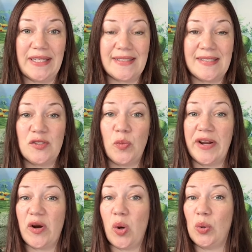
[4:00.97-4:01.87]
This is where you're
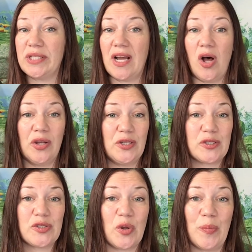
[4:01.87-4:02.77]
holding all your
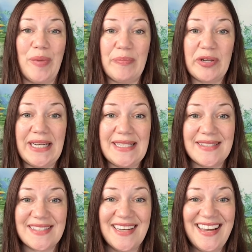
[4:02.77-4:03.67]
soul memories.